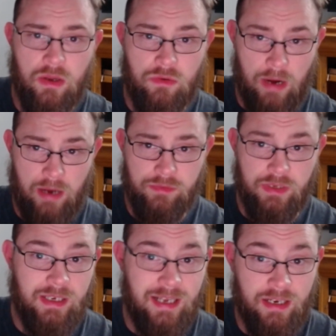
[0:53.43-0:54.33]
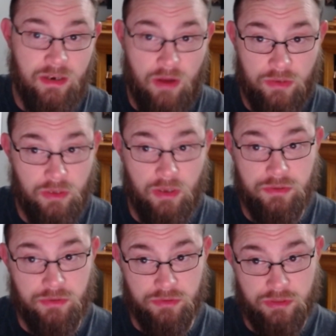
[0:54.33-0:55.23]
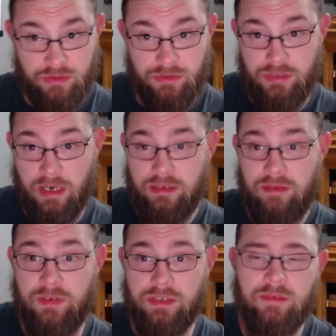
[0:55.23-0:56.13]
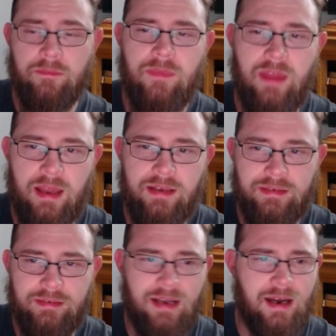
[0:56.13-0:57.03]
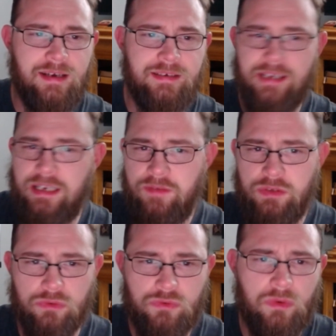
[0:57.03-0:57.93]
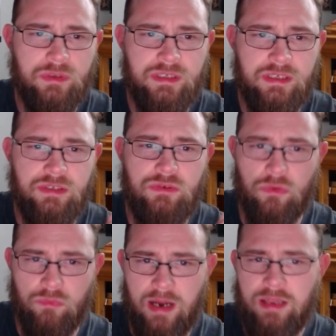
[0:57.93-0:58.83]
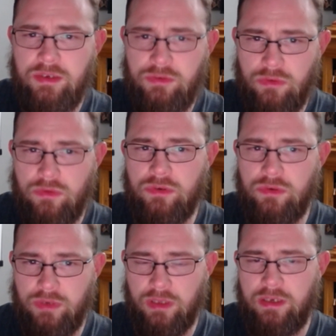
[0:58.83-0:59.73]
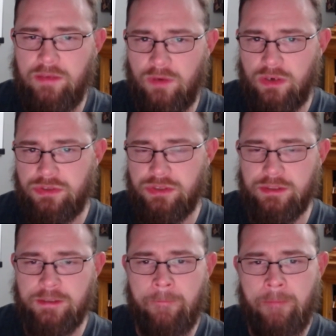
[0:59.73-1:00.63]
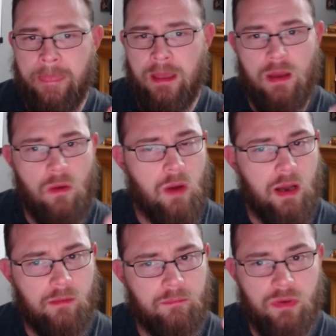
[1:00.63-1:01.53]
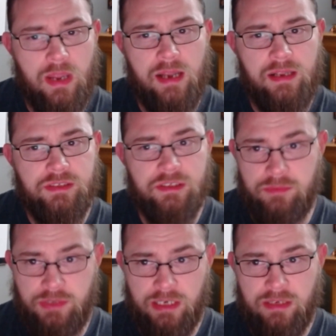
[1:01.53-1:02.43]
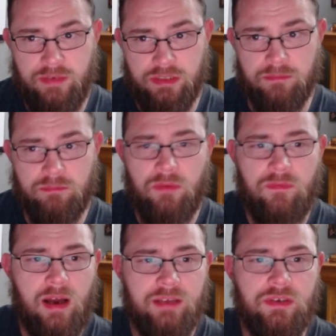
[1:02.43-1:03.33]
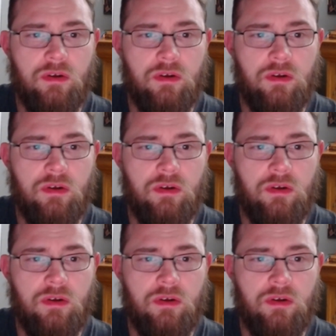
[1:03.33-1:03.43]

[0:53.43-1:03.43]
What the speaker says: grounded in an ontological subjectivism that ties individual choices directly to their utility functions. While Buchanan's subjectivism provides an